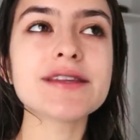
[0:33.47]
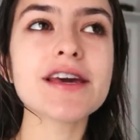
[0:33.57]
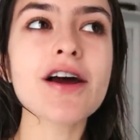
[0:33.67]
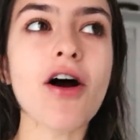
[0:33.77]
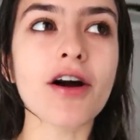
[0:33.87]

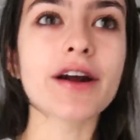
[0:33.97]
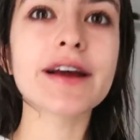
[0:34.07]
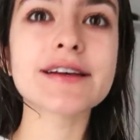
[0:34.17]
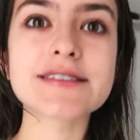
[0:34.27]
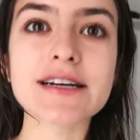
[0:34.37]
the
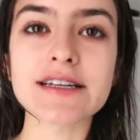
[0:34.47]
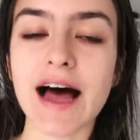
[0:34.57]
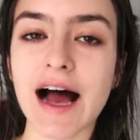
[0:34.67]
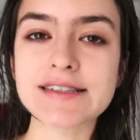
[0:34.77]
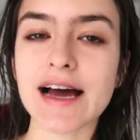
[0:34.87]
hardest
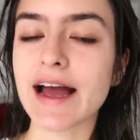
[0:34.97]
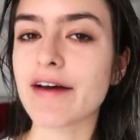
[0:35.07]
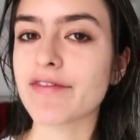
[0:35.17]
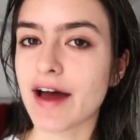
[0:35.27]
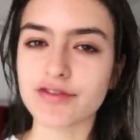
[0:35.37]
class i
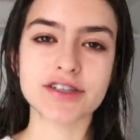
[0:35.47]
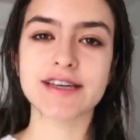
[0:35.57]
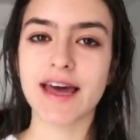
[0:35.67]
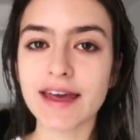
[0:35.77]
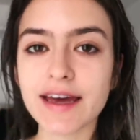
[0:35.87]
have ever
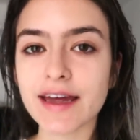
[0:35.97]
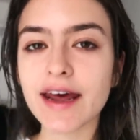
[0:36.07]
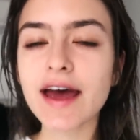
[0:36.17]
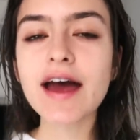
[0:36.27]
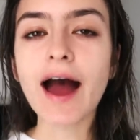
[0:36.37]
taken